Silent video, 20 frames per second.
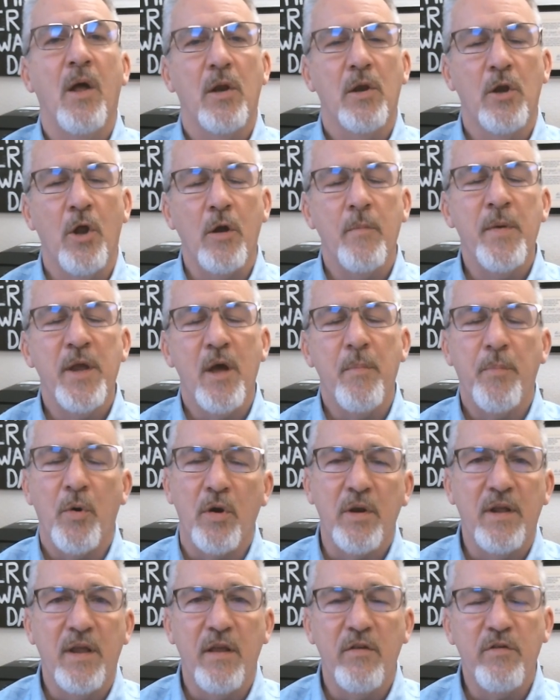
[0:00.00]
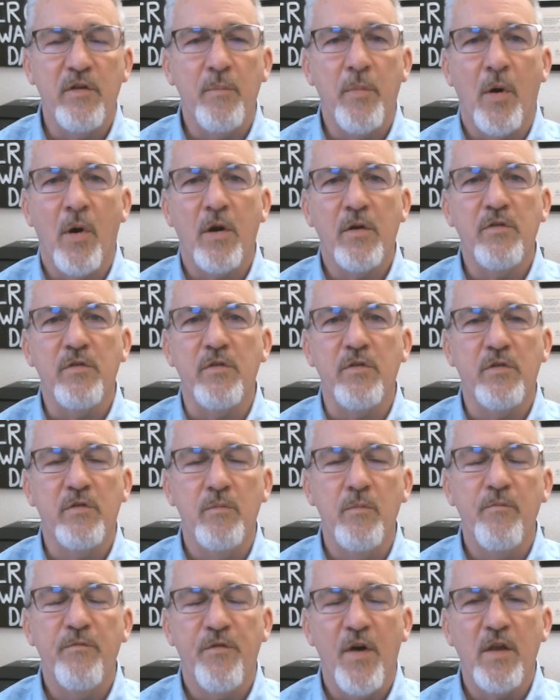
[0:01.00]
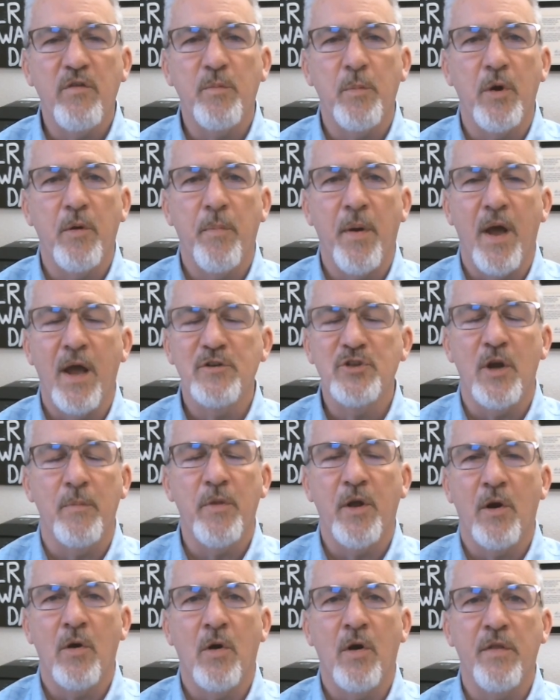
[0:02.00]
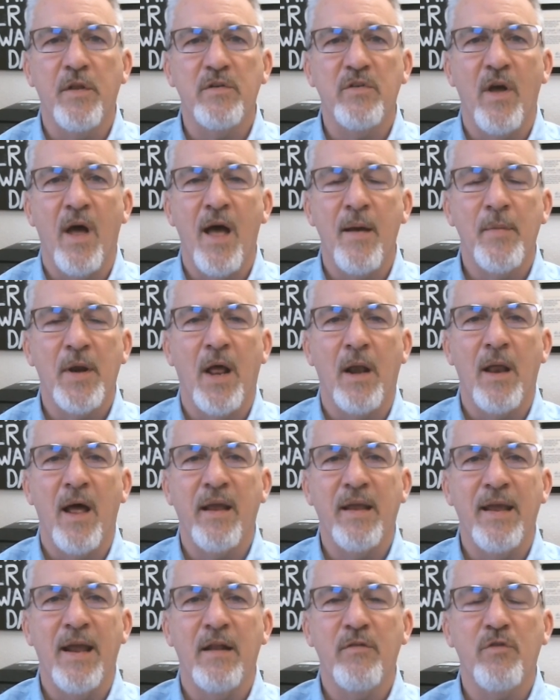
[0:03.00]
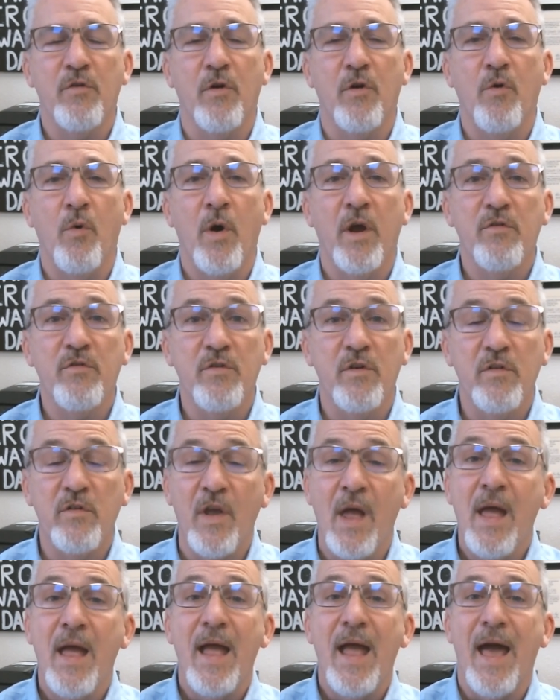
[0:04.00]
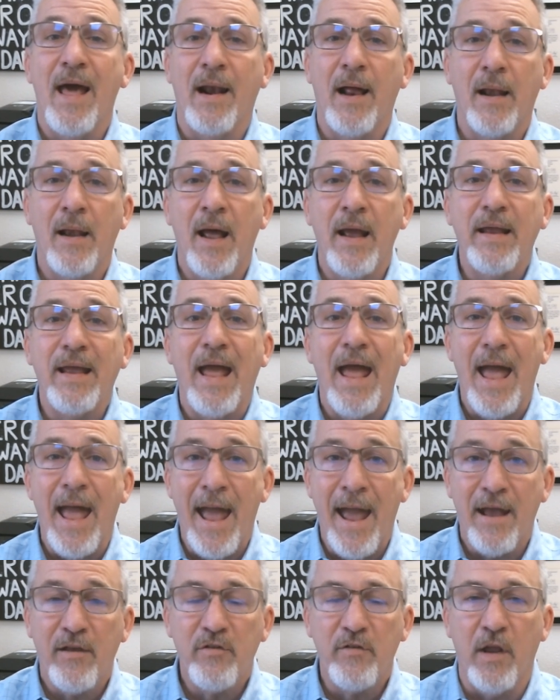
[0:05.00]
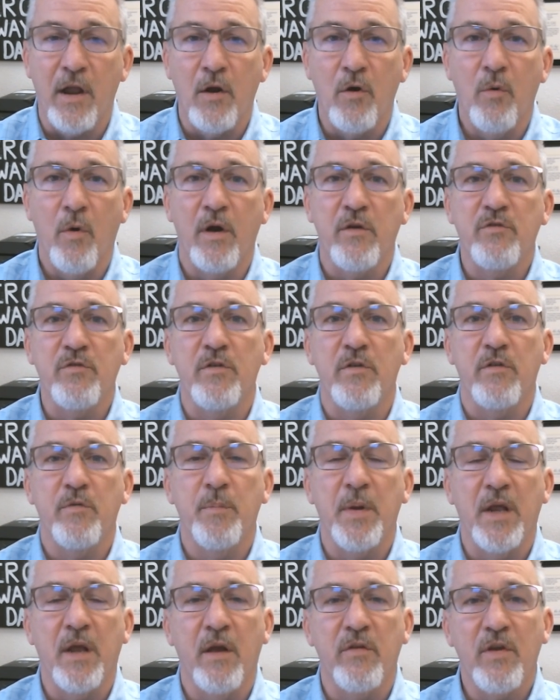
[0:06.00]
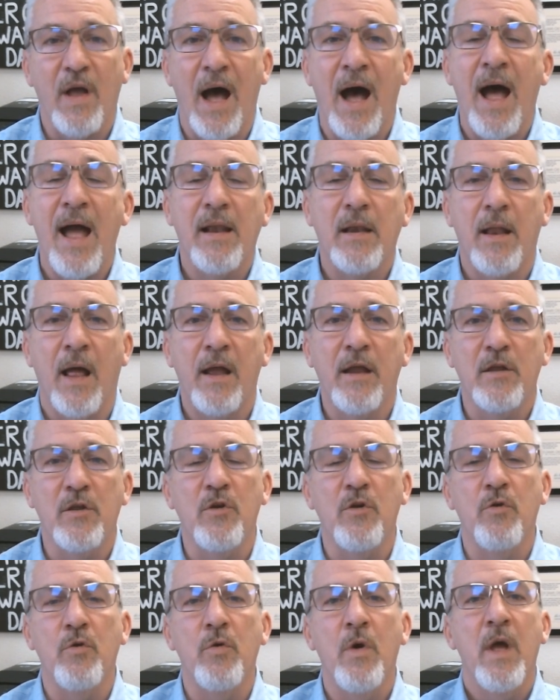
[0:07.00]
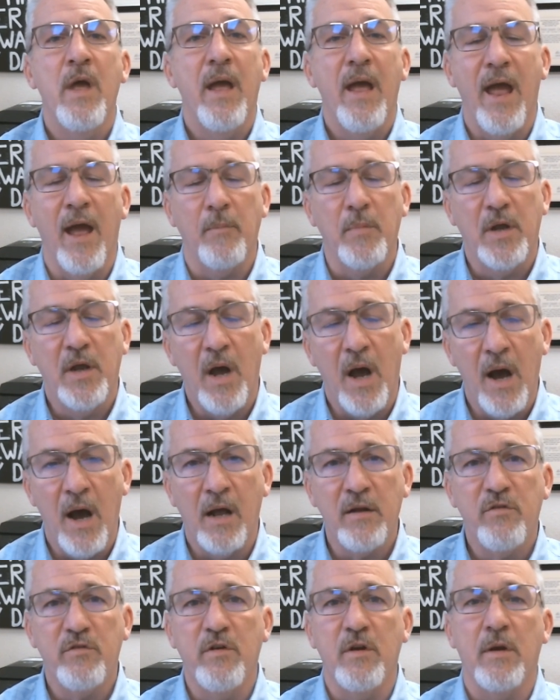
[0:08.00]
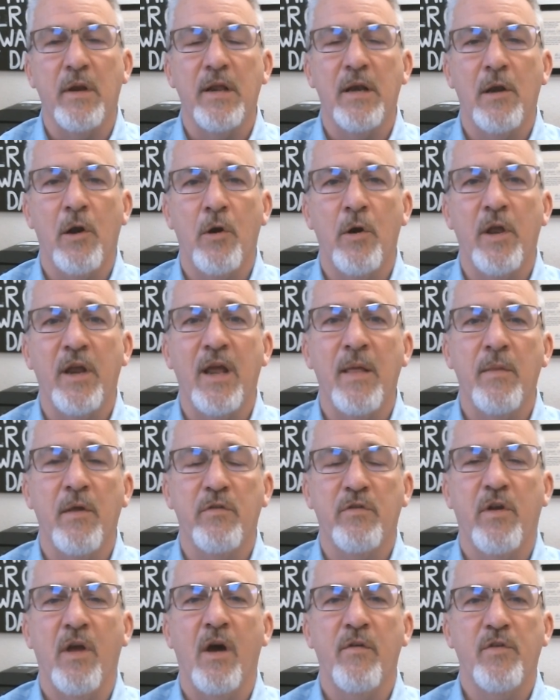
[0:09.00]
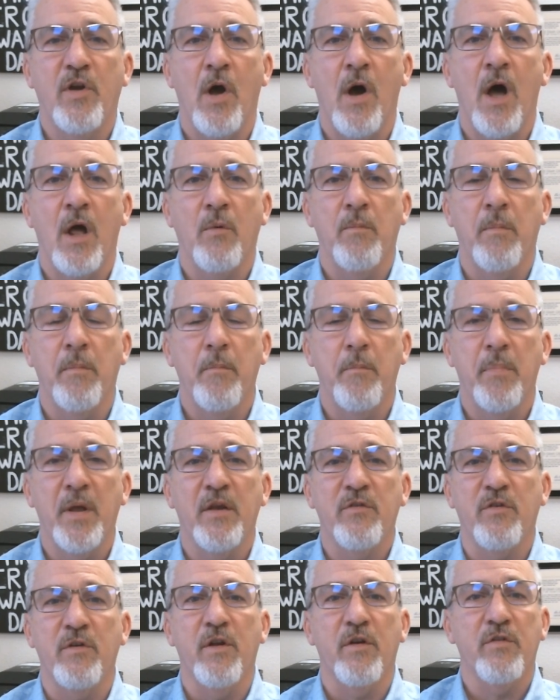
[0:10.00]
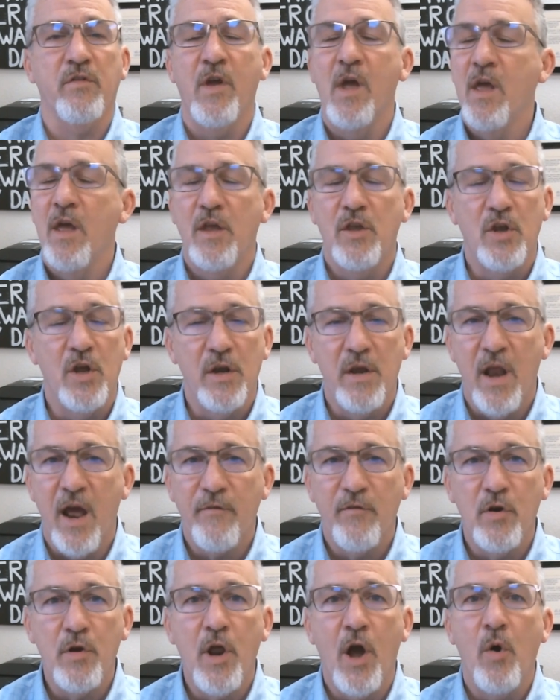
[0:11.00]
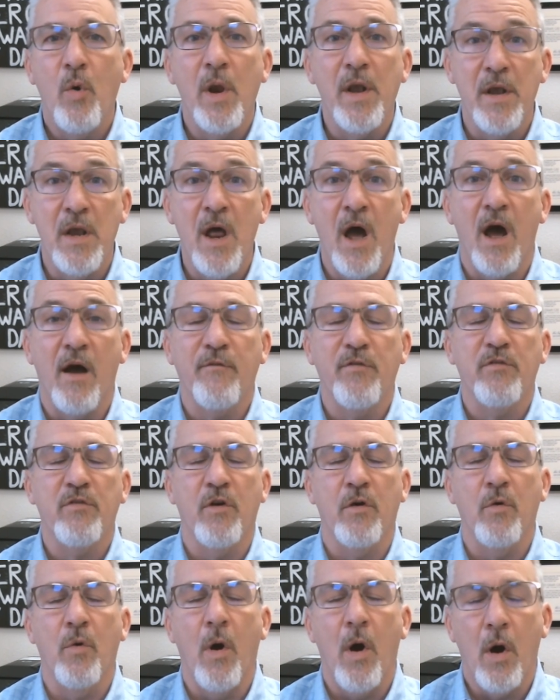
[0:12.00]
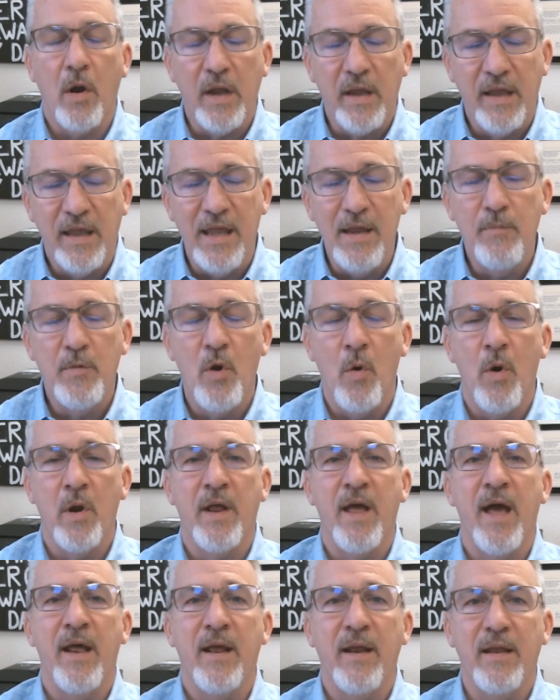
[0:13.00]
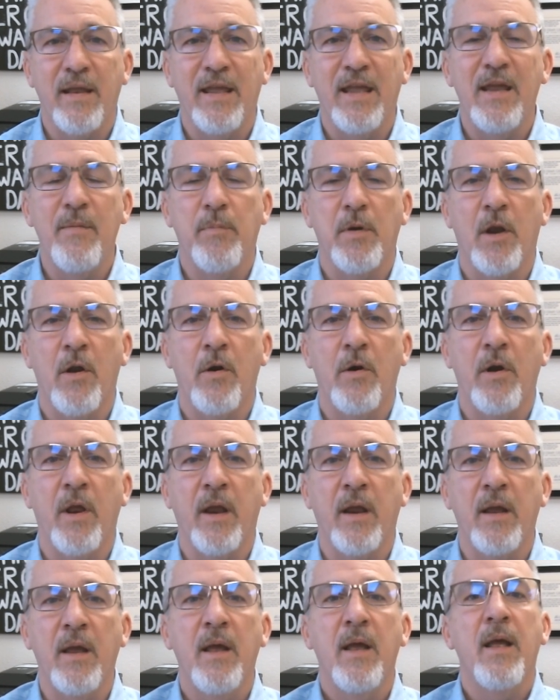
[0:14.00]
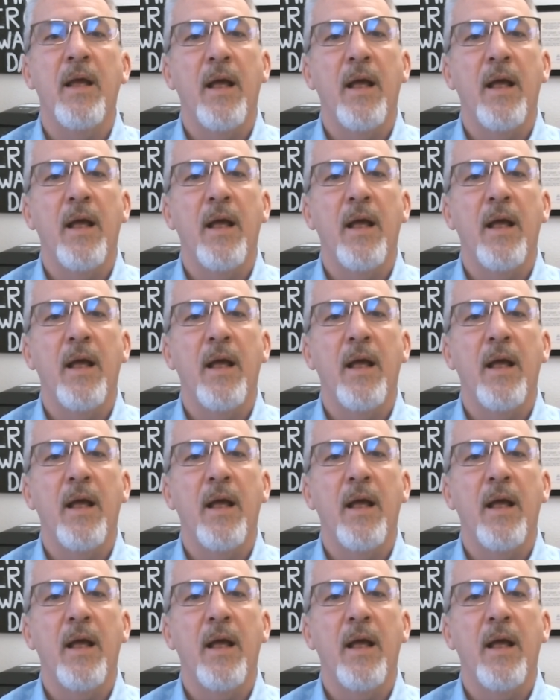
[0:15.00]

Look me up on Kizzy Parks' Facebook page. I'm there all the time, and I like answering questions, and I like asking questions because I, like you, am constantly learning in this GovCon business. You never know enough, so keep going at it, keep learning.